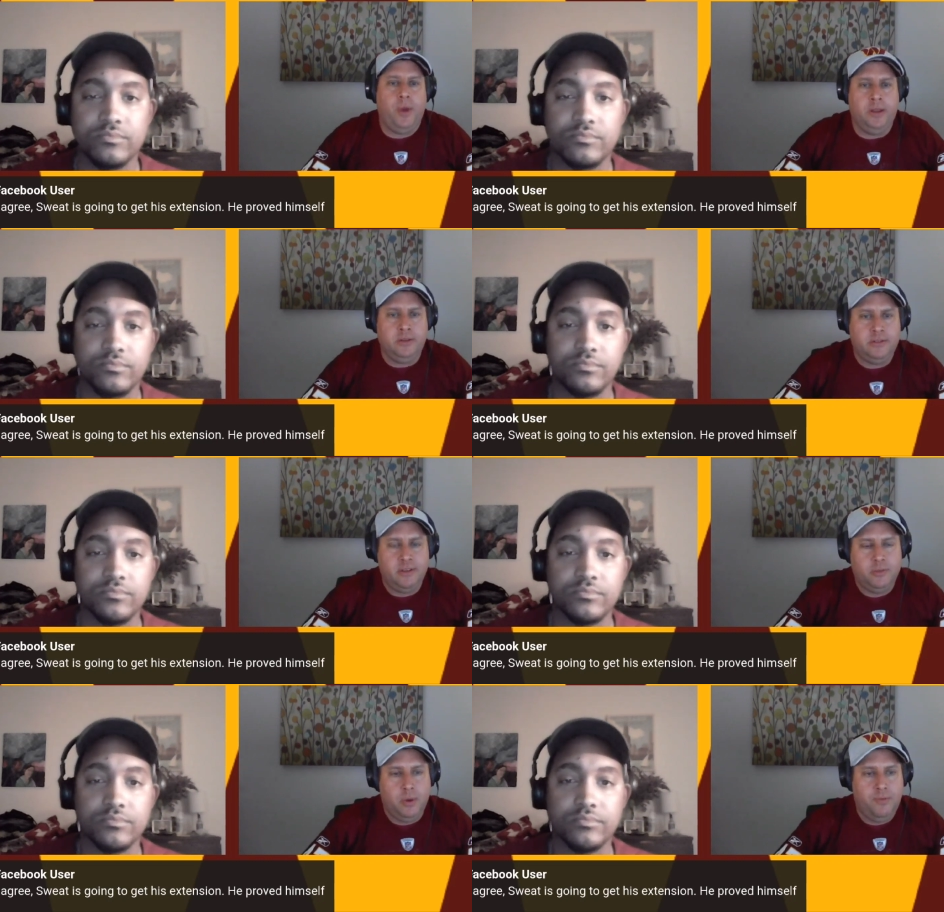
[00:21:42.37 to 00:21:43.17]

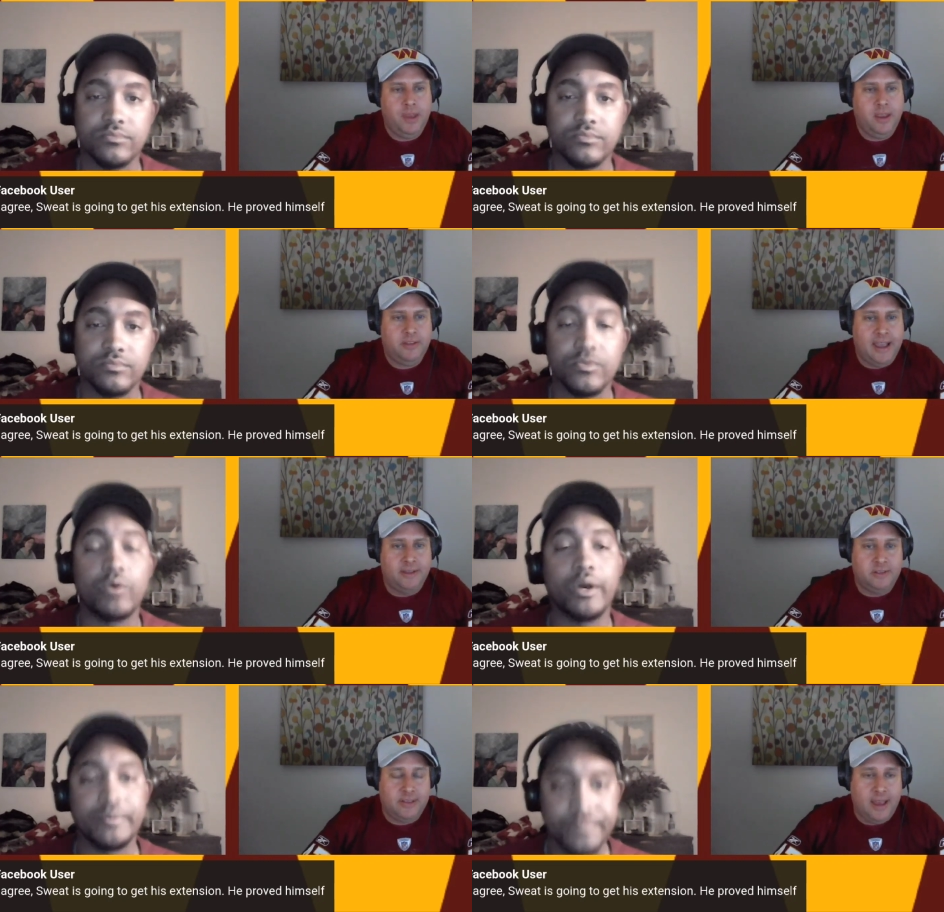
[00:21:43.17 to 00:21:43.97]
Speaker 1: wins is what Vegas
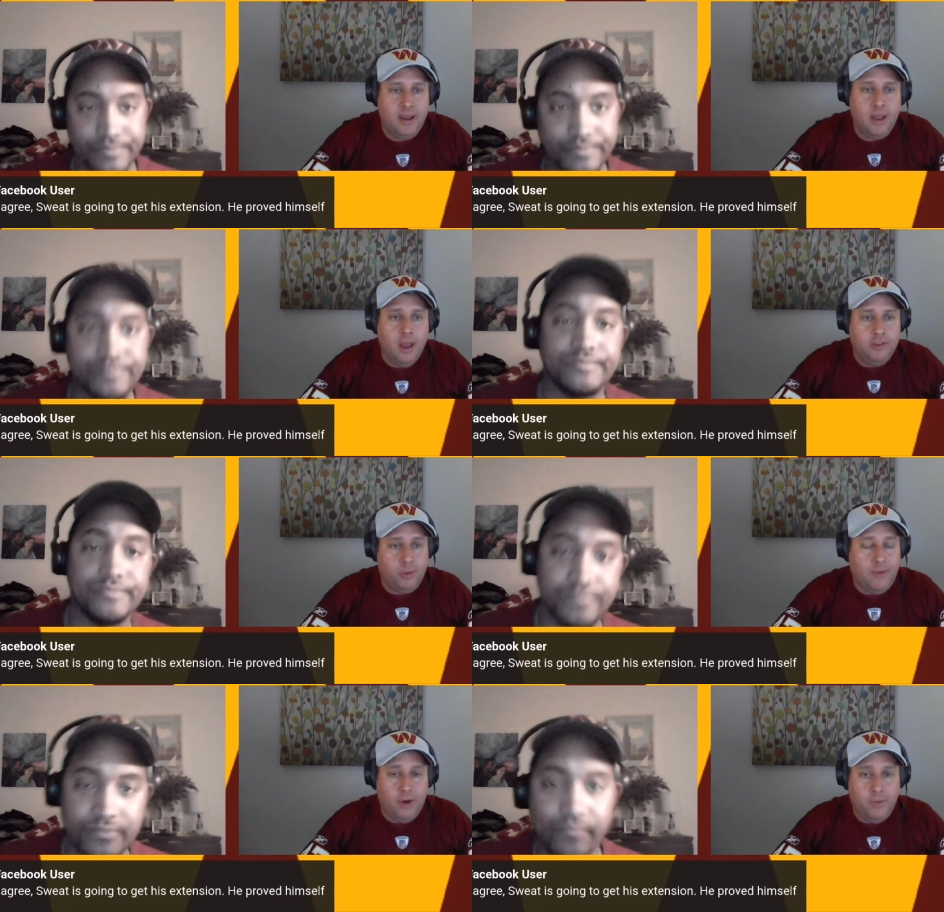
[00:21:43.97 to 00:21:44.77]
has us at.
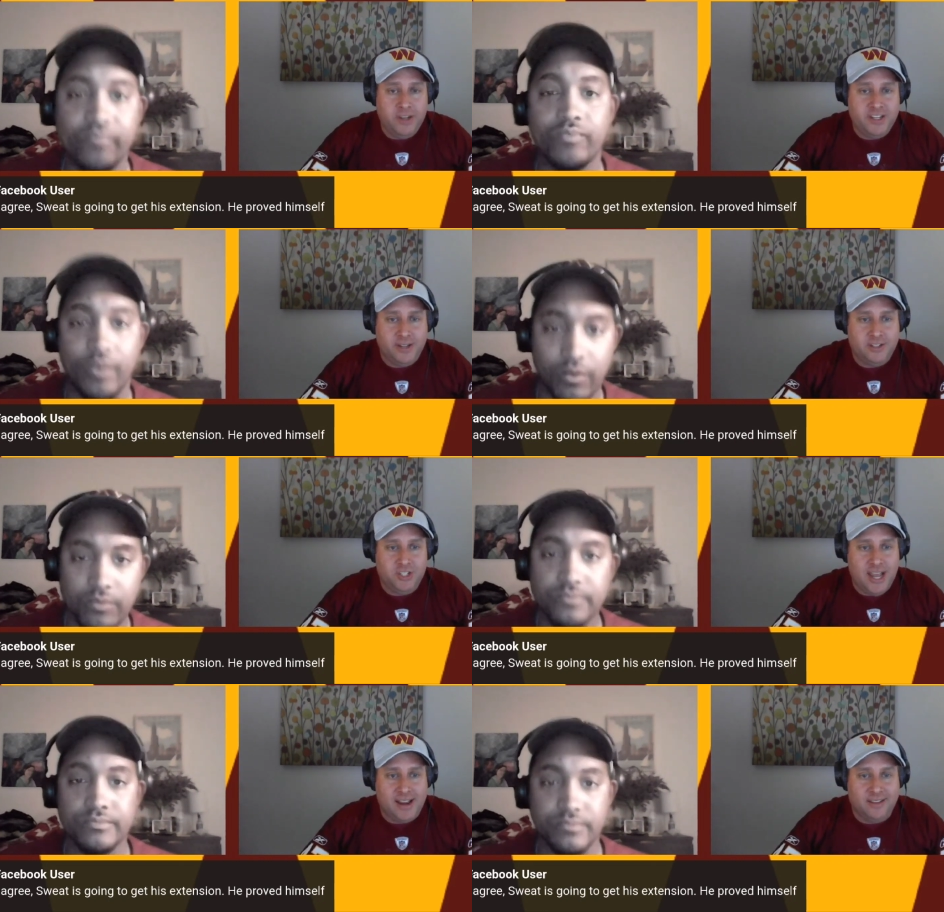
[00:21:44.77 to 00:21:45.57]
So I've already reached out to
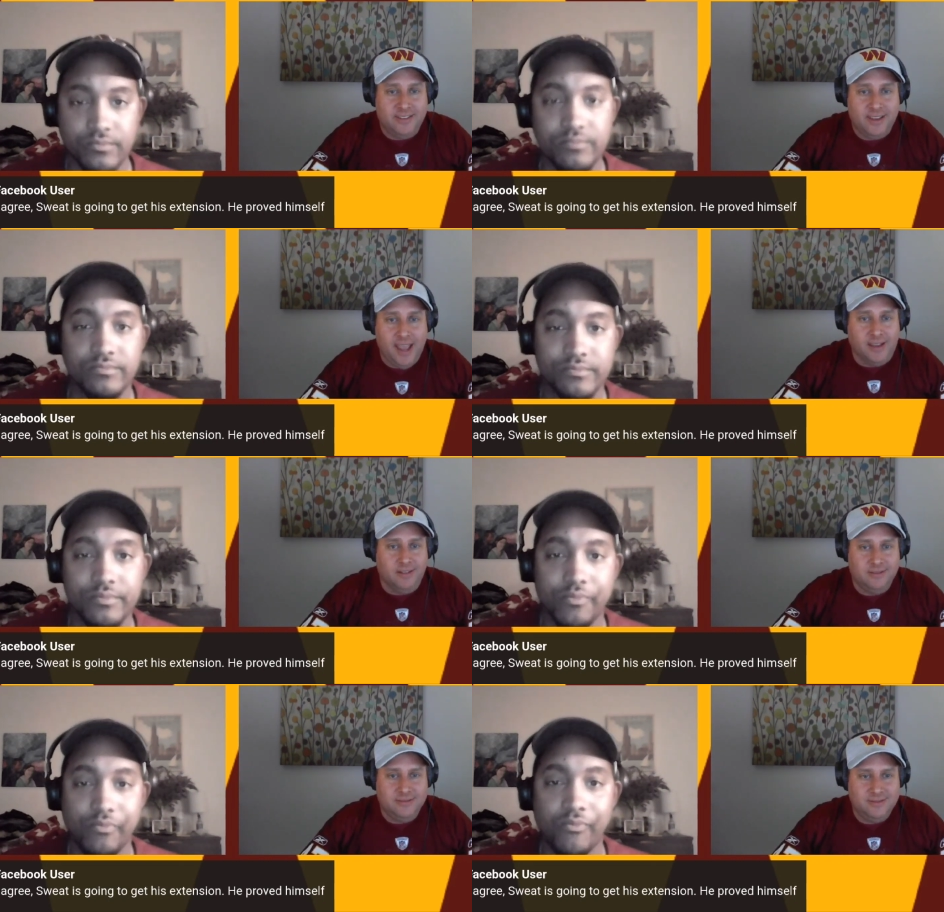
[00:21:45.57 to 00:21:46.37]
Jack and say,
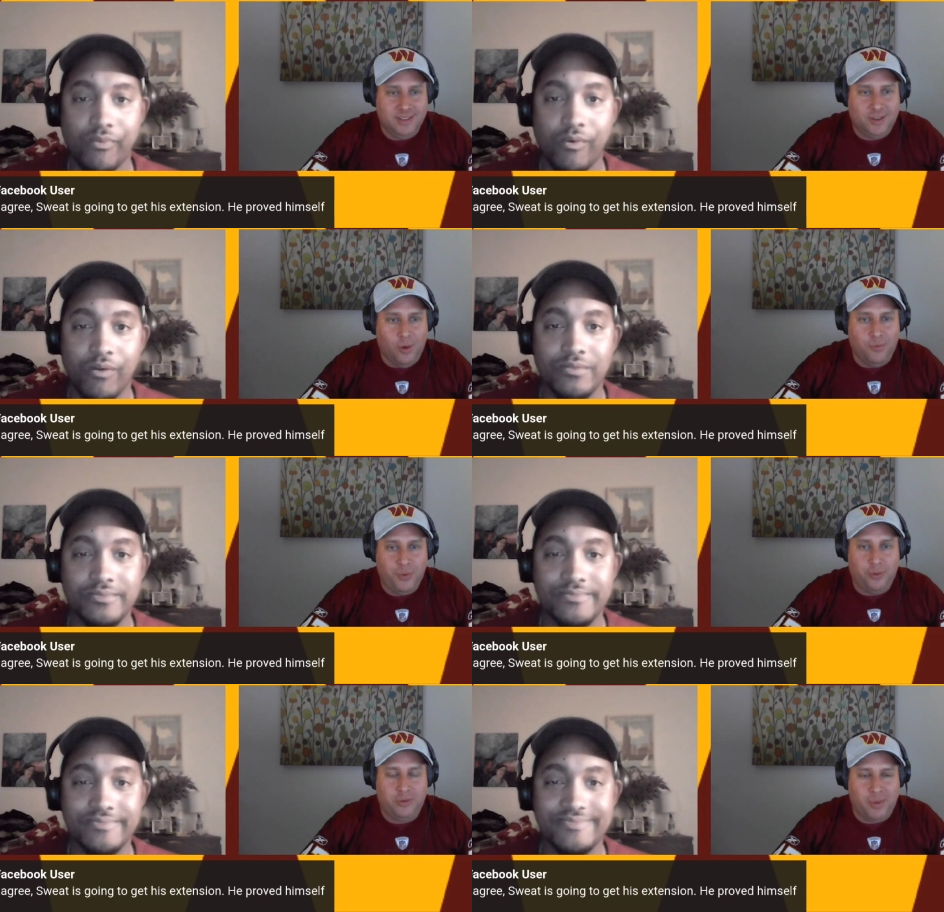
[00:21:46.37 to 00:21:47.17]
hey, Let's go.
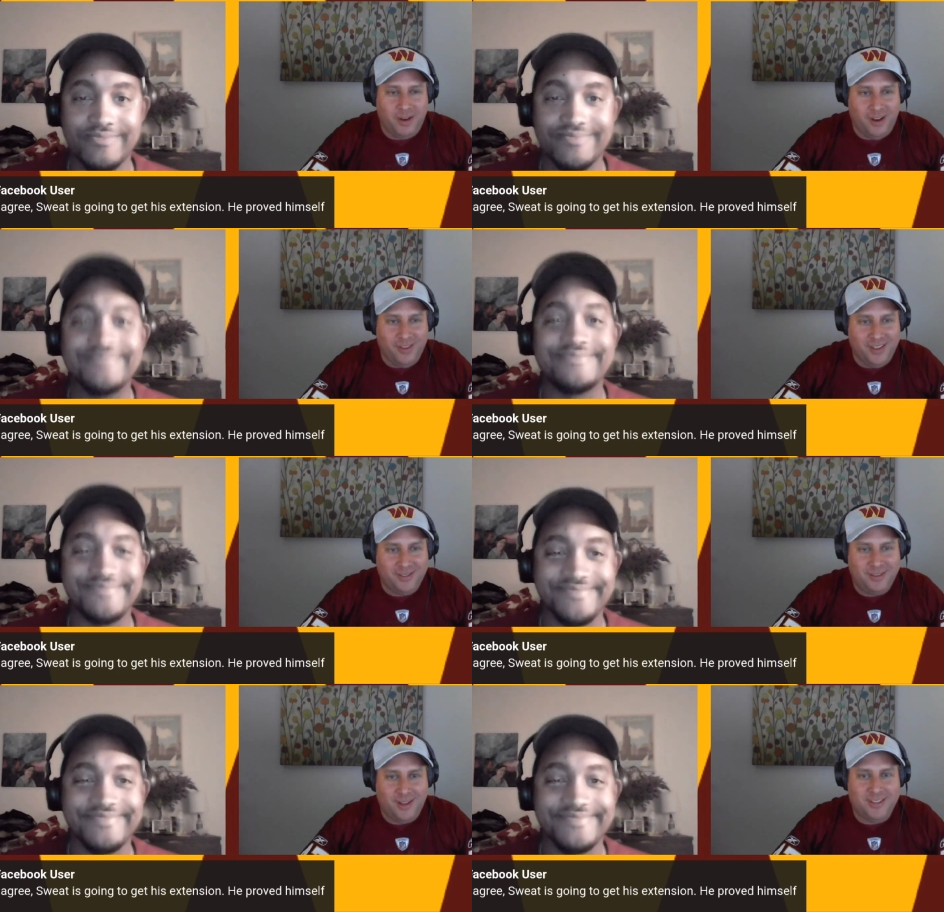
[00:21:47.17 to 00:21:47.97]
Throw some money on
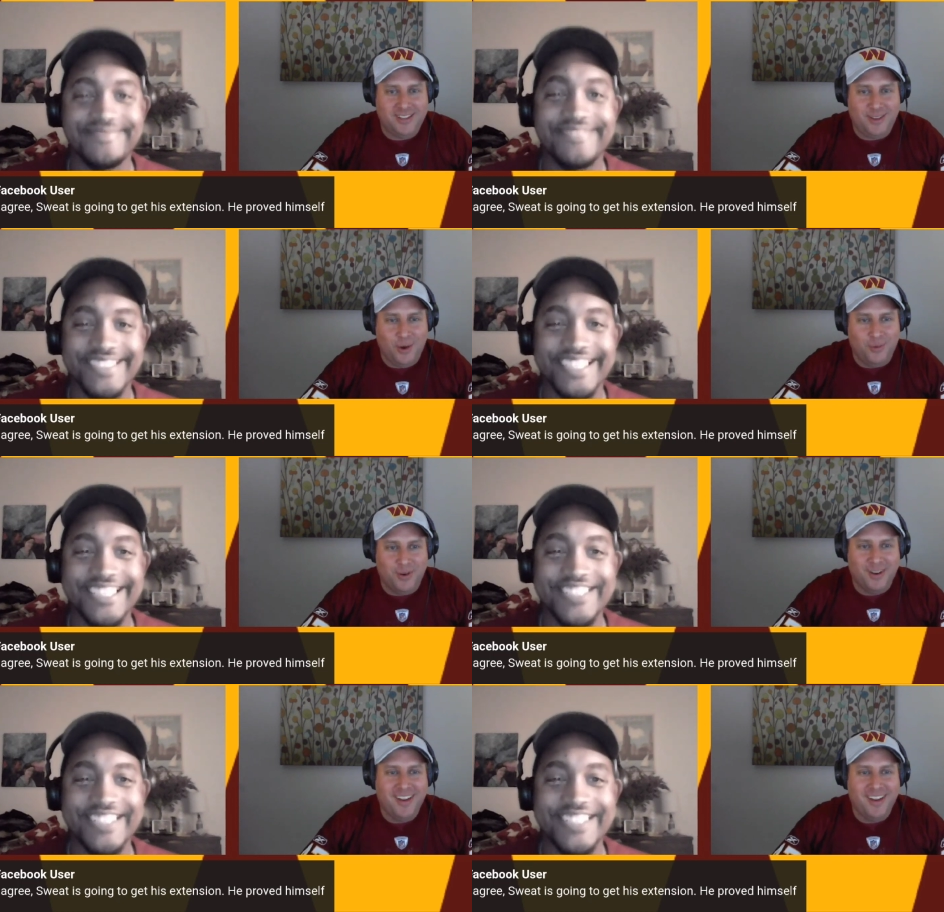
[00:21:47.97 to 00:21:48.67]
this. I'll take the over.